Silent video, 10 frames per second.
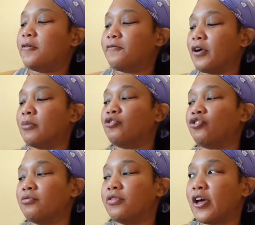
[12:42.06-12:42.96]
from
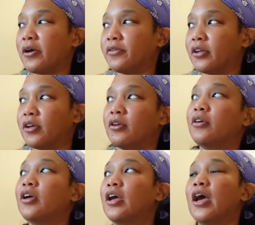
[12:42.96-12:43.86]
2000
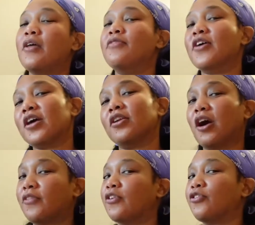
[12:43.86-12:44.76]
and then
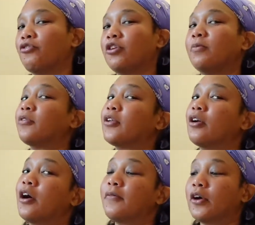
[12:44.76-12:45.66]
got the 30%
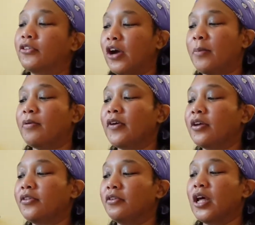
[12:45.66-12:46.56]
off on top of
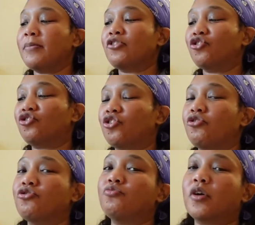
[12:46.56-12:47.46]
it. So let me just show
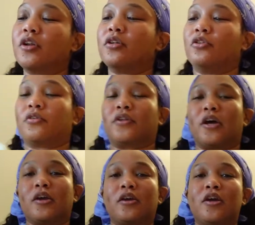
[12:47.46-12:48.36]
you what it looks
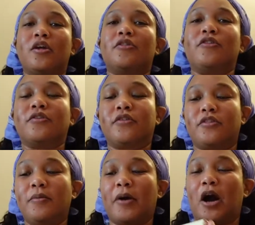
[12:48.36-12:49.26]
like. This
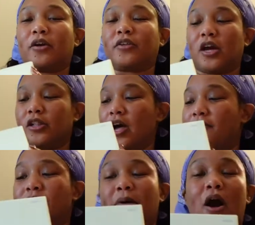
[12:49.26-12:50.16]
is the box. I
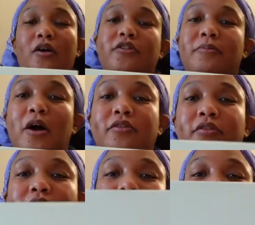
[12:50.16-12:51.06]
love the box. The box
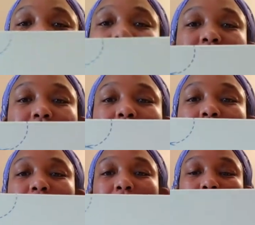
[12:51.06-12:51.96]
is so cute. Like
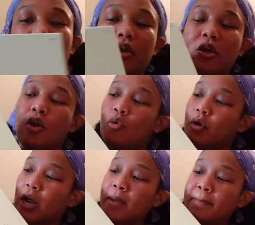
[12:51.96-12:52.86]
when I
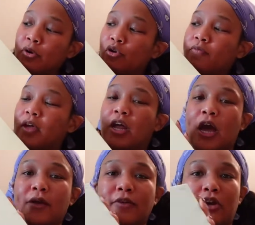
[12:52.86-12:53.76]
when I move and
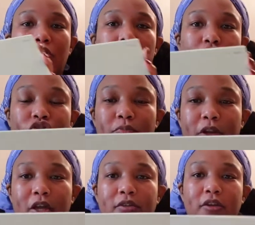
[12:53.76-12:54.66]
have like a larger
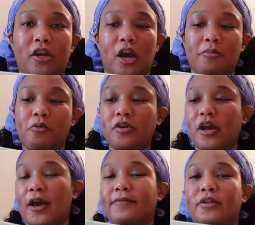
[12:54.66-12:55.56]
place, like I'm going to
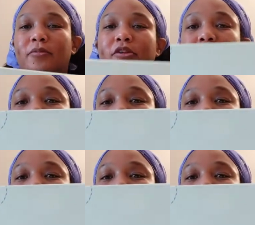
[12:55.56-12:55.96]
have some of these